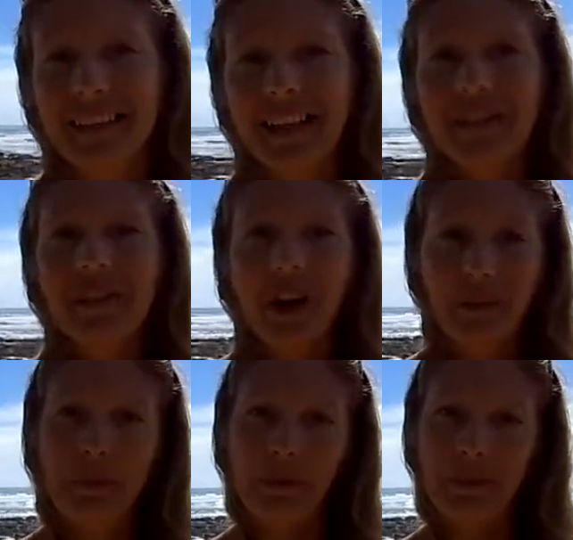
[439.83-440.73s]
in top
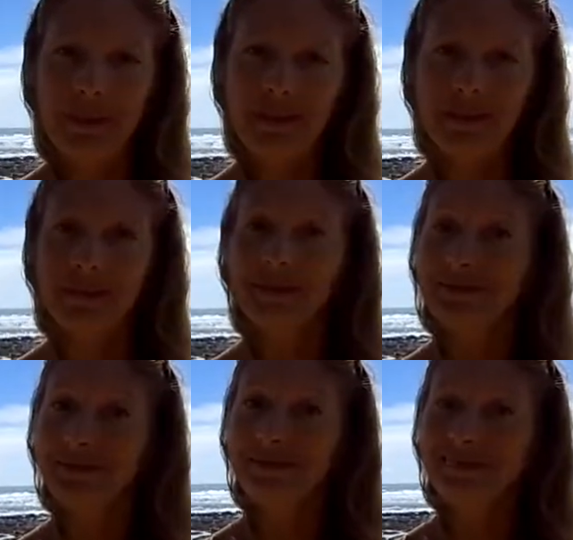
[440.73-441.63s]
posts.
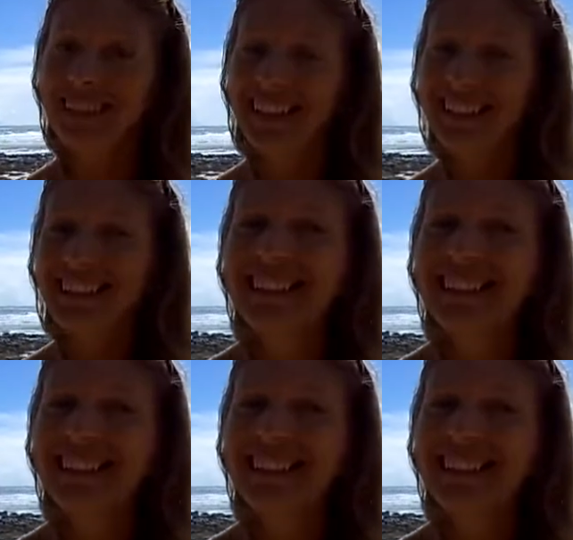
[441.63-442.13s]
Okay,